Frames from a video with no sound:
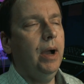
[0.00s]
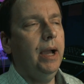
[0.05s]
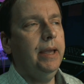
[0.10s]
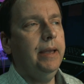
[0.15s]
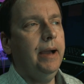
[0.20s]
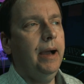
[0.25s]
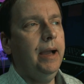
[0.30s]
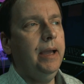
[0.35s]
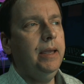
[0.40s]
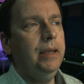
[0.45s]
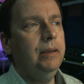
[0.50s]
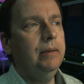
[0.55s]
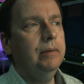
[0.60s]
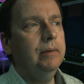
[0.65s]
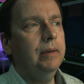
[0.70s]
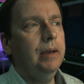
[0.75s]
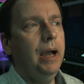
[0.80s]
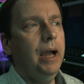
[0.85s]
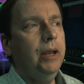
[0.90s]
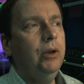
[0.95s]
I, I
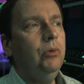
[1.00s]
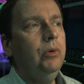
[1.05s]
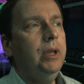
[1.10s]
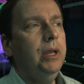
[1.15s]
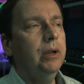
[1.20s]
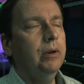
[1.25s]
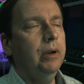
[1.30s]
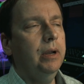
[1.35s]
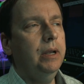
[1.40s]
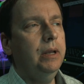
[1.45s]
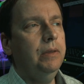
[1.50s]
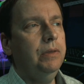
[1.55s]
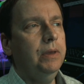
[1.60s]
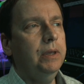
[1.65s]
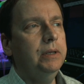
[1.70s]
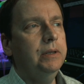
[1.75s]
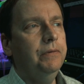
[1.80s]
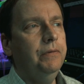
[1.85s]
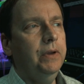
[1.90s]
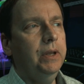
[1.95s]
I don't hear
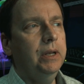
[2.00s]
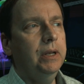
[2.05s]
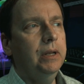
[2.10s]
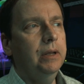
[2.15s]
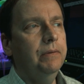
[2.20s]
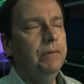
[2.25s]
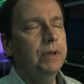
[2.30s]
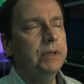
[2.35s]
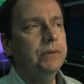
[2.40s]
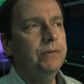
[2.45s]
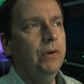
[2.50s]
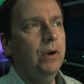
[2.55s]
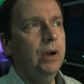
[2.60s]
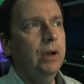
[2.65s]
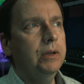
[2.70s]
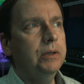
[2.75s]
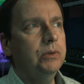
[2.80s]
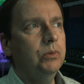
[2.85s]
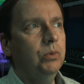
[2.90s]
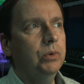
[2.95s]
anything definitive as far
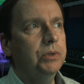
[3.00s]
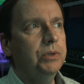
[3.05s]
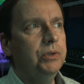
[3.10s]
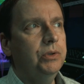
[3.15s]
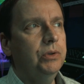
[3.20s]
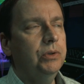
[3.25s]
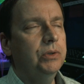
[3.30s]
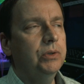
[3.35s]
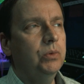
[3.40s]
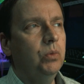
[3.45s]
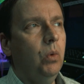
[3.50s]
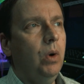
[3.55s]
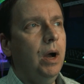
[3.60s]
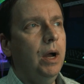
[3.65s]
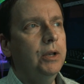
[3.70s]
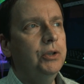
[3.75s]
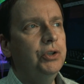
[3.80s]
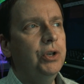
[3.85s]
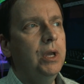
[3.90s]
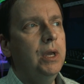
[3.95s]
as will students
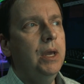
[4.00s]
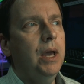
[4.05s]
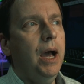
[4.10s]
watch.